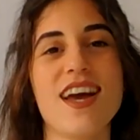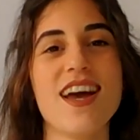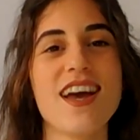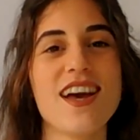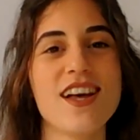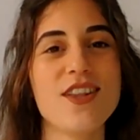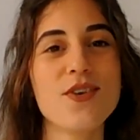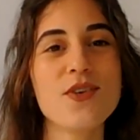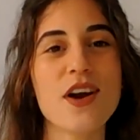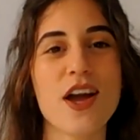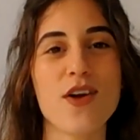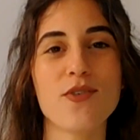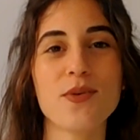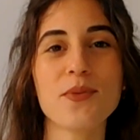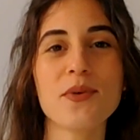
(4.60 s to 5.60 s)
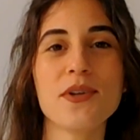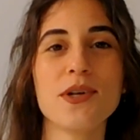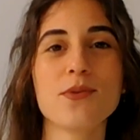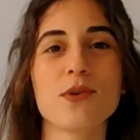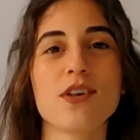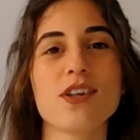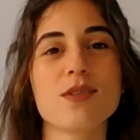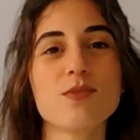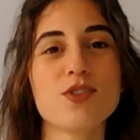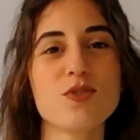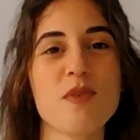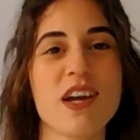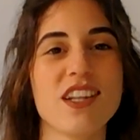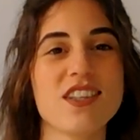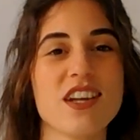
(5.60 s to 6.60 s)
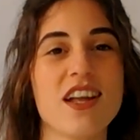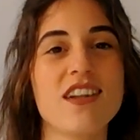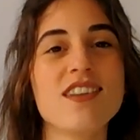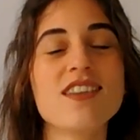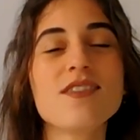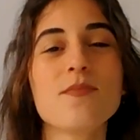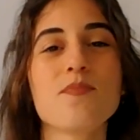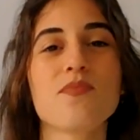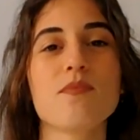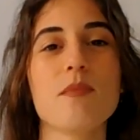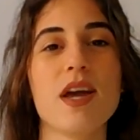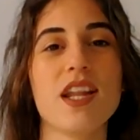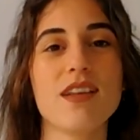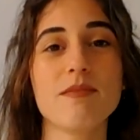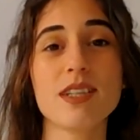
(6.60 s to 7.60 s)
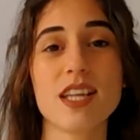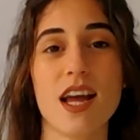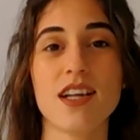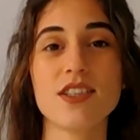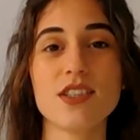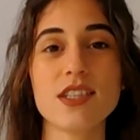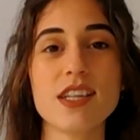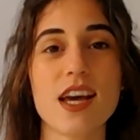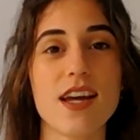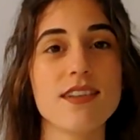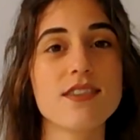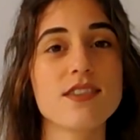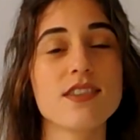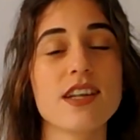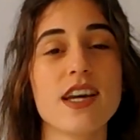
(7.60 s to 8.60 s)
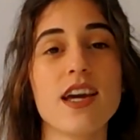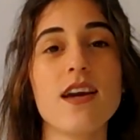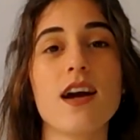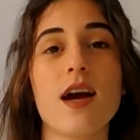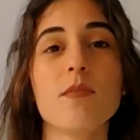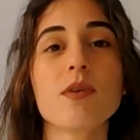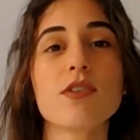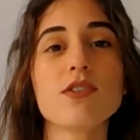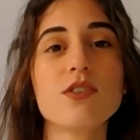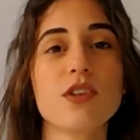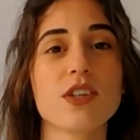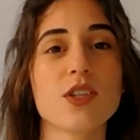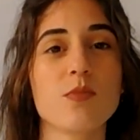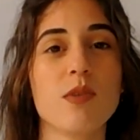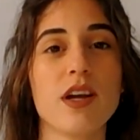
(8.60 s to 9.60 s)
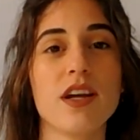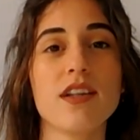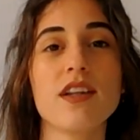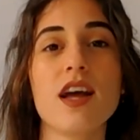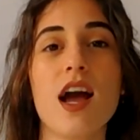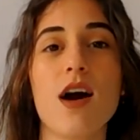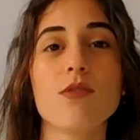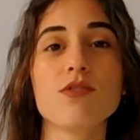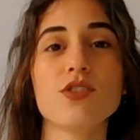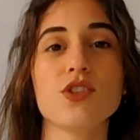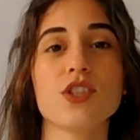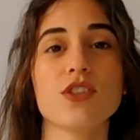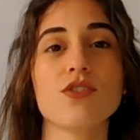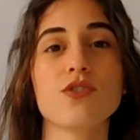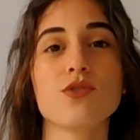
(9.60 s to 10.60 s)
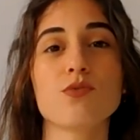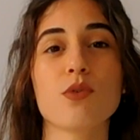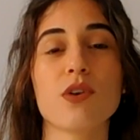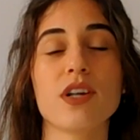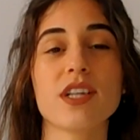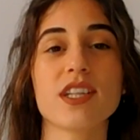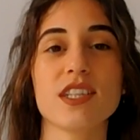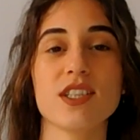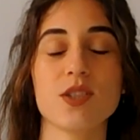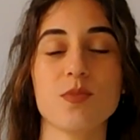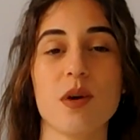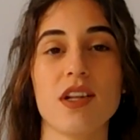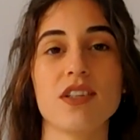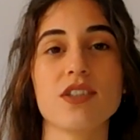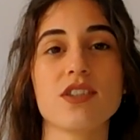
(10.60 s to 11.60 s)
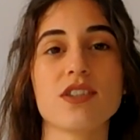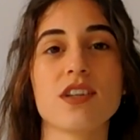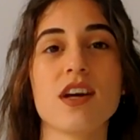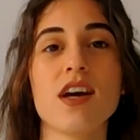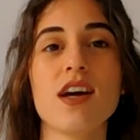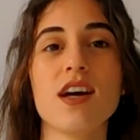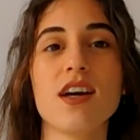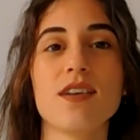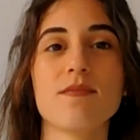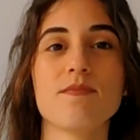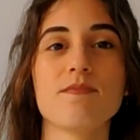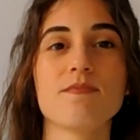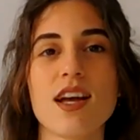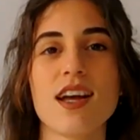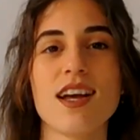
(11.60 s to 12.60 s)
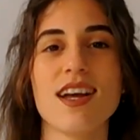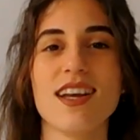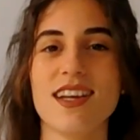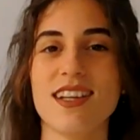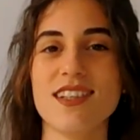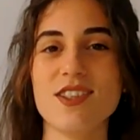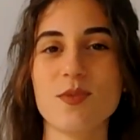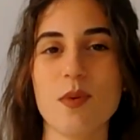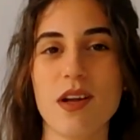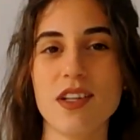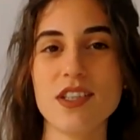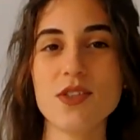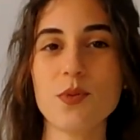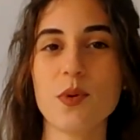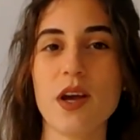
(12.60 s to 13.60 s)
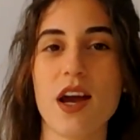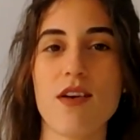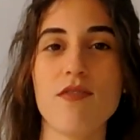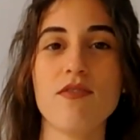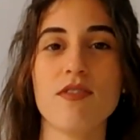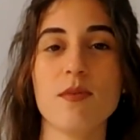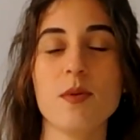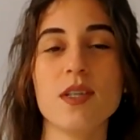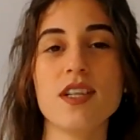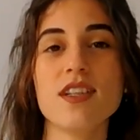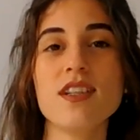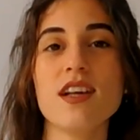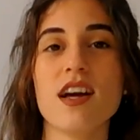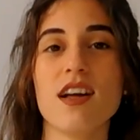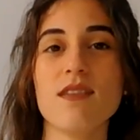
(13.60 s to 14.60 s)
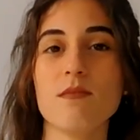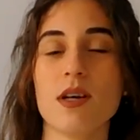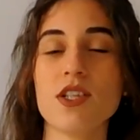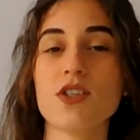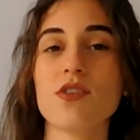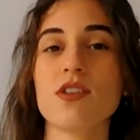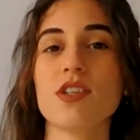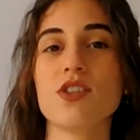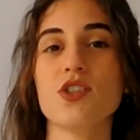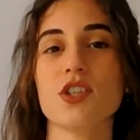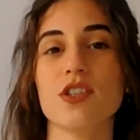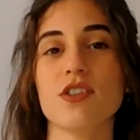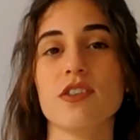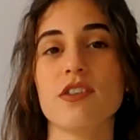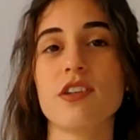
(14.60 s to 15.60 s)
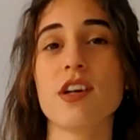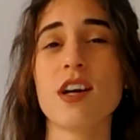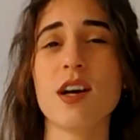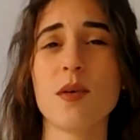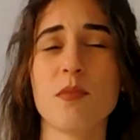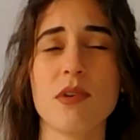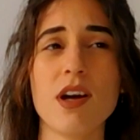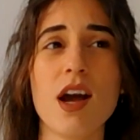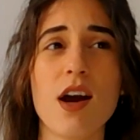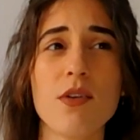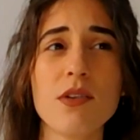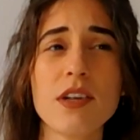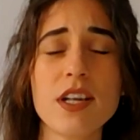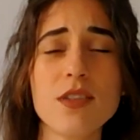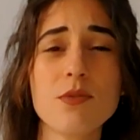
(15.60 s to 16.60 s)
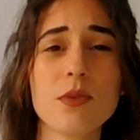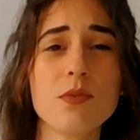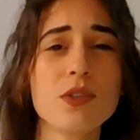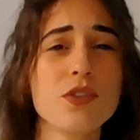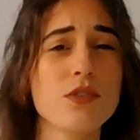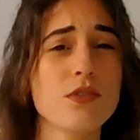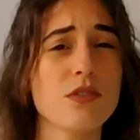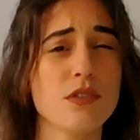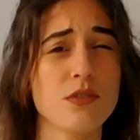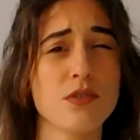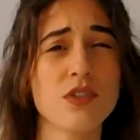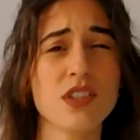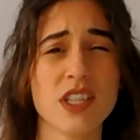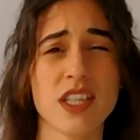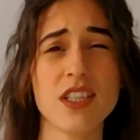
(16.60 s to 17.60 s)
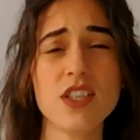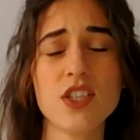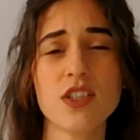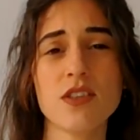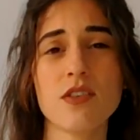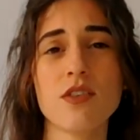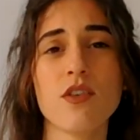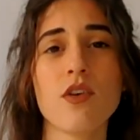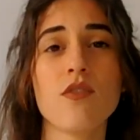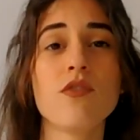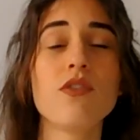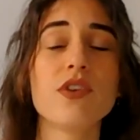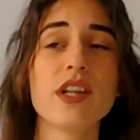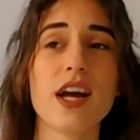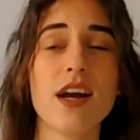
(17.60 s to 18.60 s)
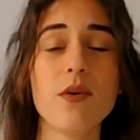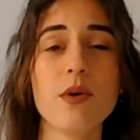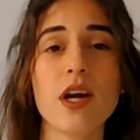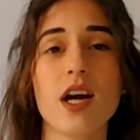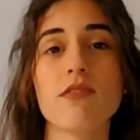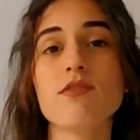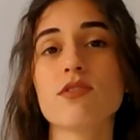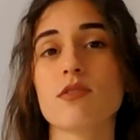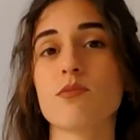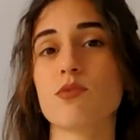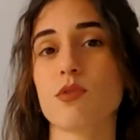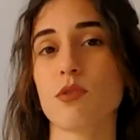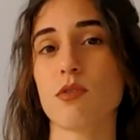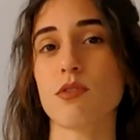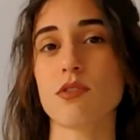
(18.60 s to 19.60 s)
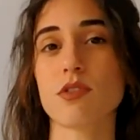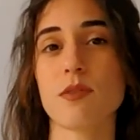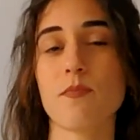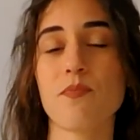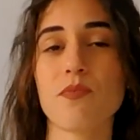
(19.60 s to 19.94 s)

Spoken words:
Hello everyone and welcome to my channel. My name is Angie and today I'm going to explain how the genders work in Spanish. In Spanish we have feminine and masculine gender, but how to guess when we should use each? For that we have some rules.